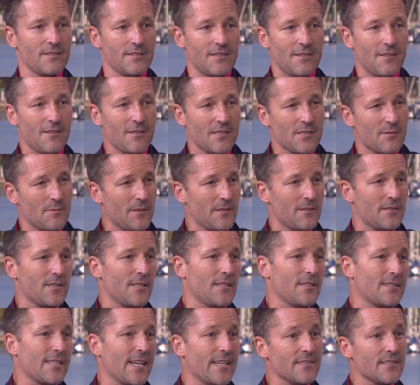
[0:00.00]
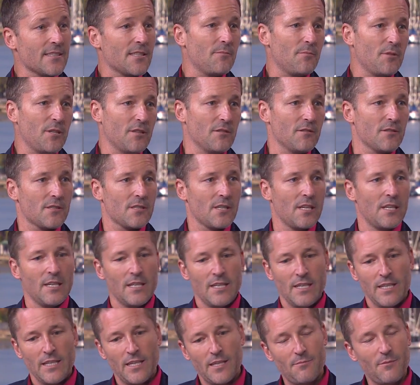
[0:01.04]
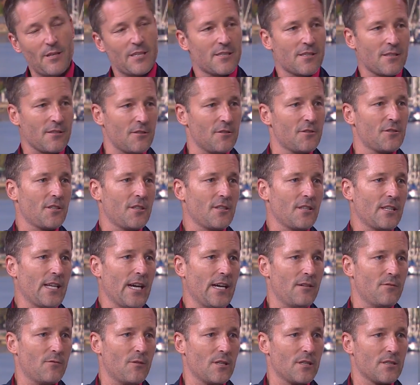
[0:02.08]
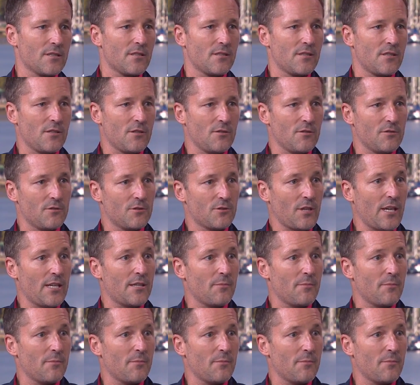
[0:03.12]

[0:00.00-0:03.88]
You know, I experienced intense abuse, and my solution to that was to try